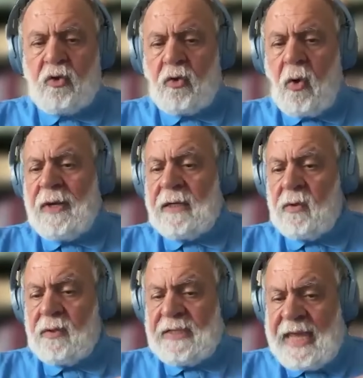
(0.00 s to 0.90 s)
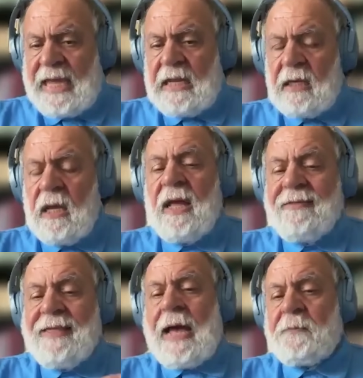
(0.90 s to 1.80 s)
control and contain
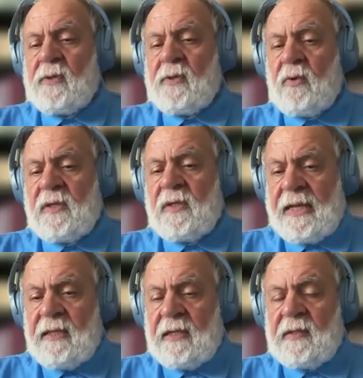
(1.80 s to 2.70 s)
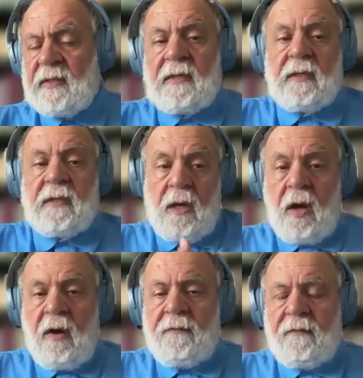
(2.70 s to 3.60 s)
the absolutist tendencies
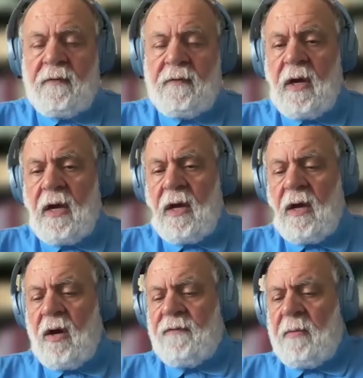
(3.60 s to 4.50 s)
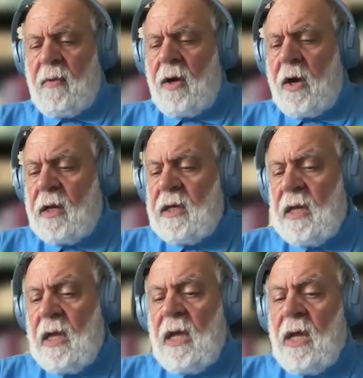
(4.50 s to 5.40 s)
of the monarch.